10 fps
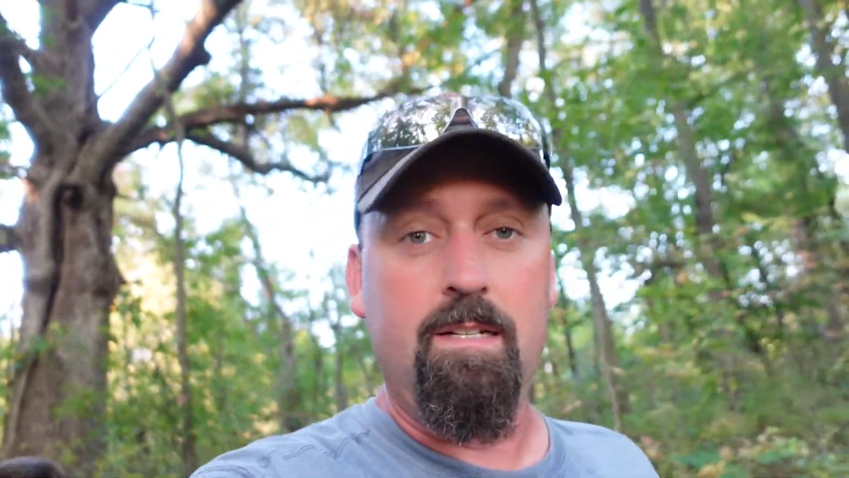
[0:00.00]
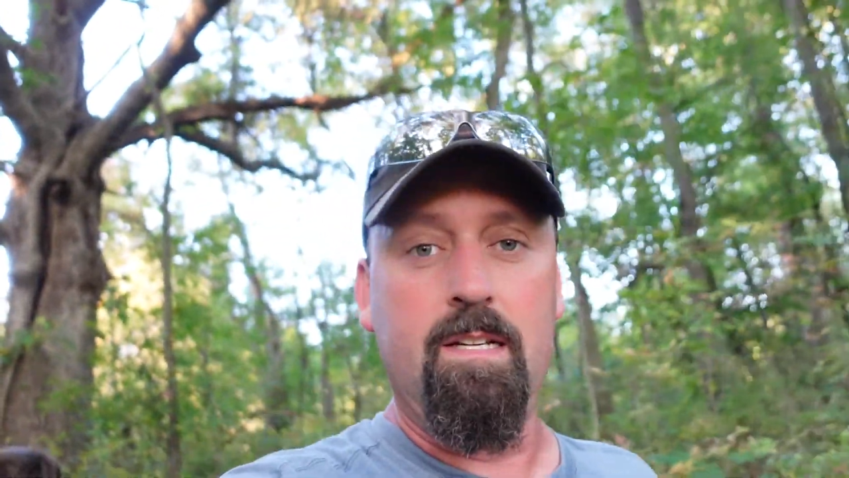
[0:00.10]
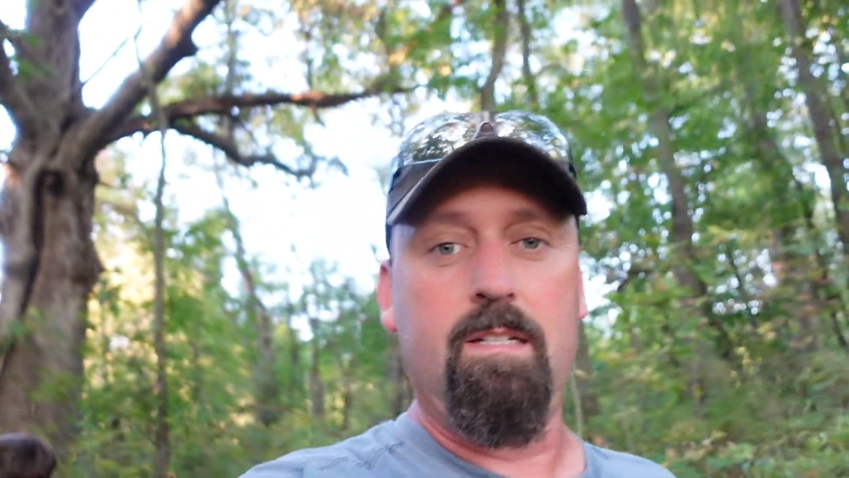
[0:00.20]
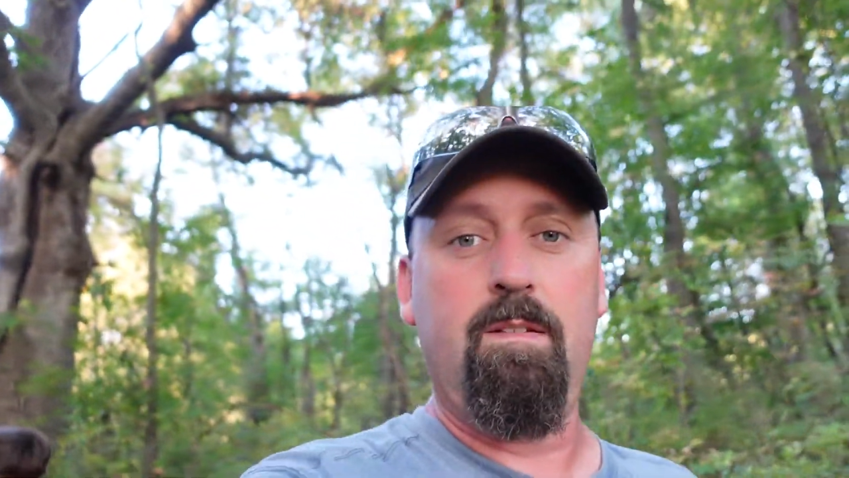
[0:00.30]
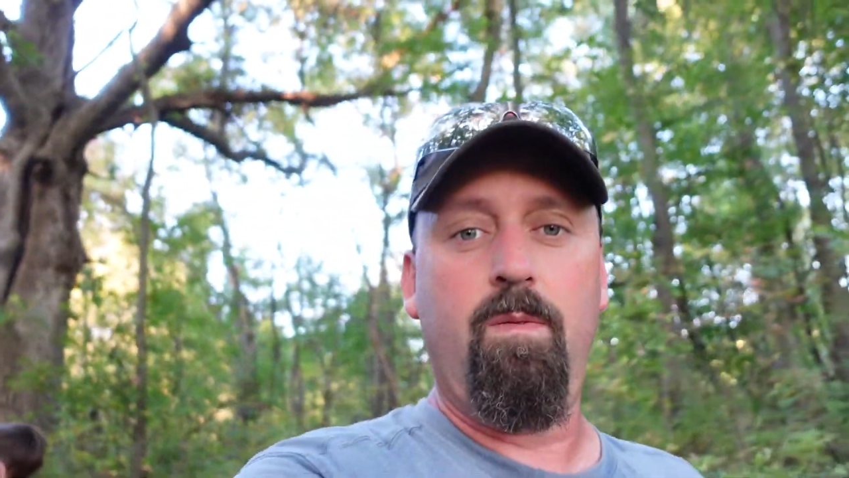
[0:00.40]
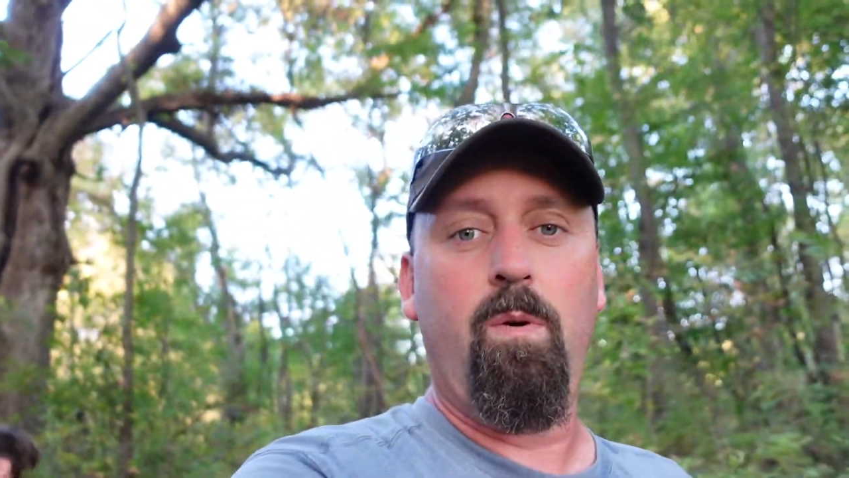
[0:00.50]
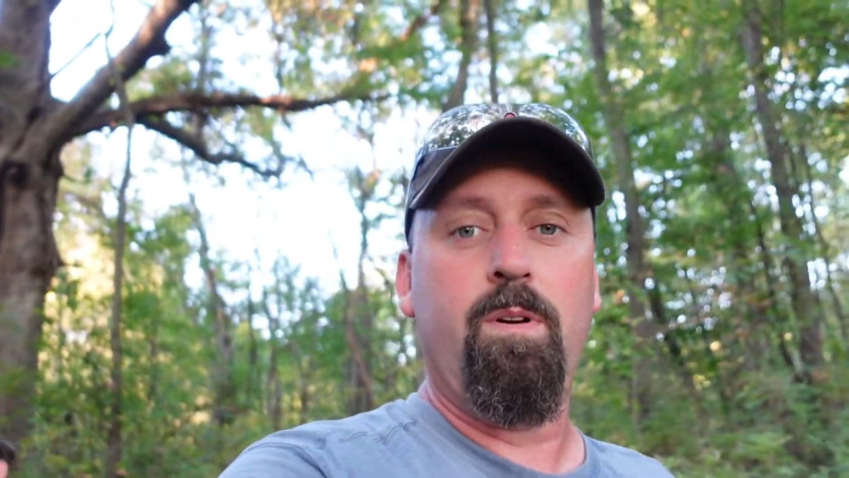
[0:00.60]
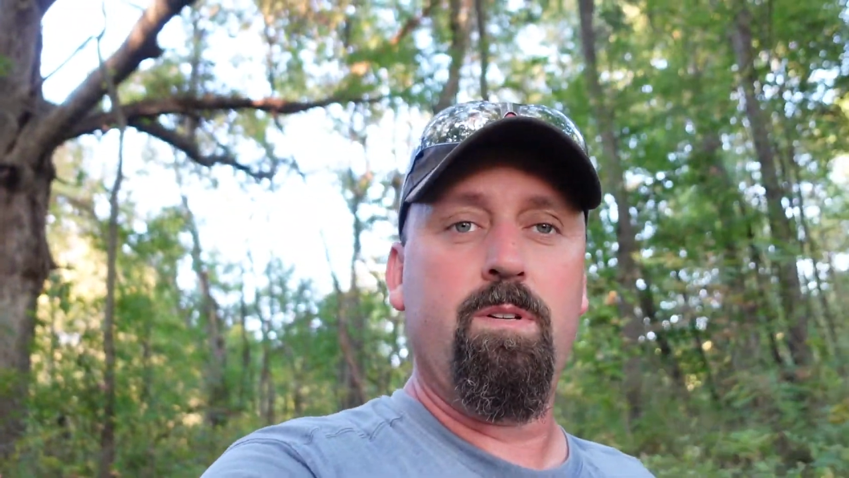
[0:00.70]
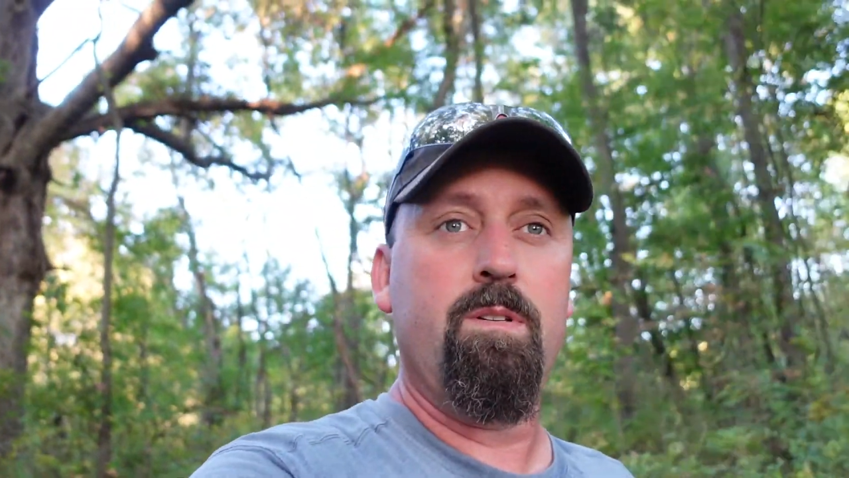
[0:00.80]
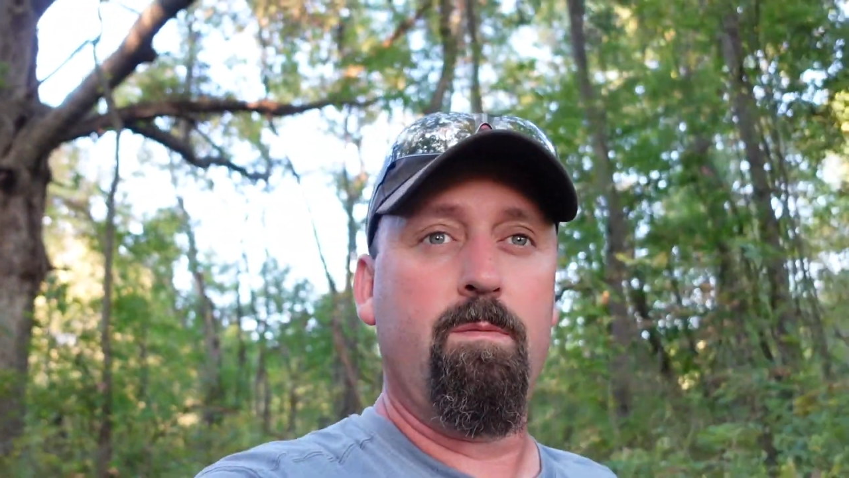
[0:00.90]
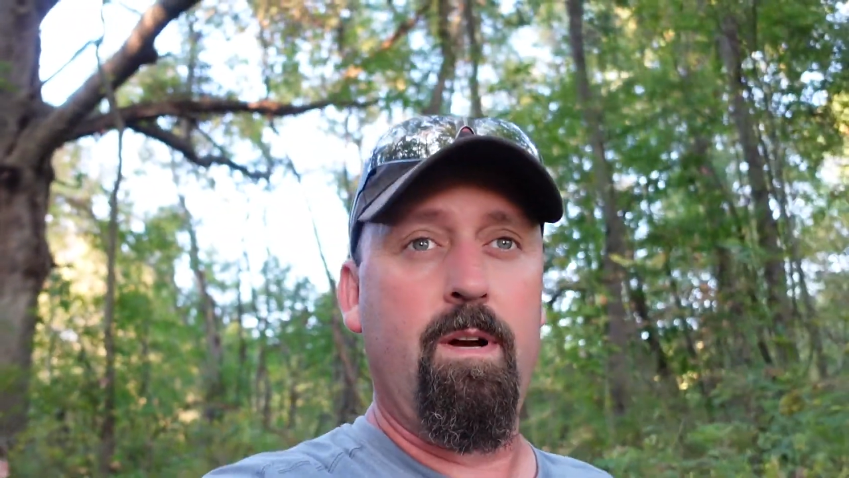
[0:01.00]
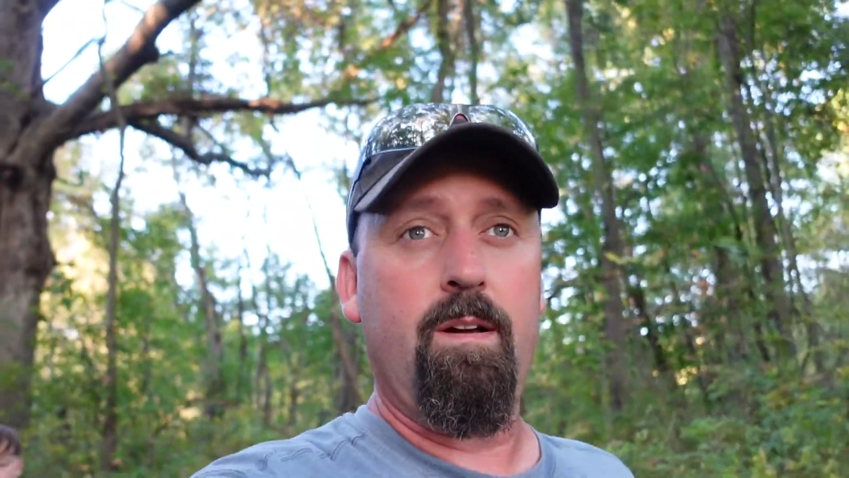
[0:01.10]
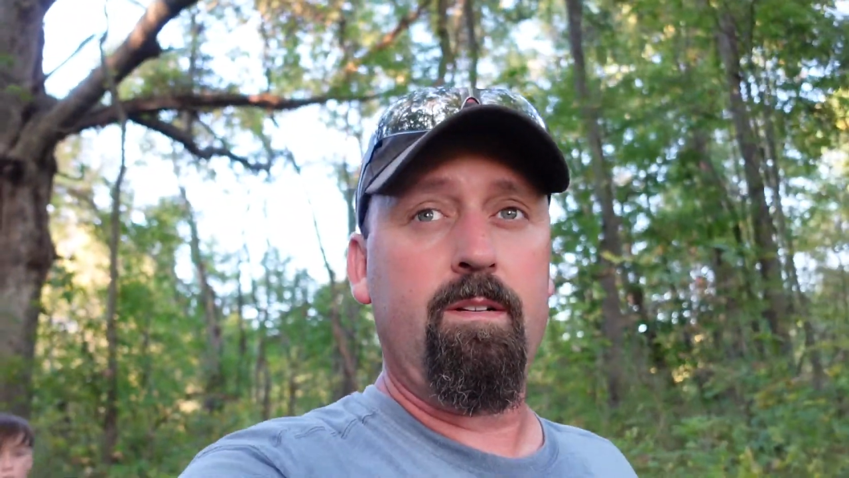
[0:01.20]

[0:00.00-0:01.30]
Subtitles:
64 inches around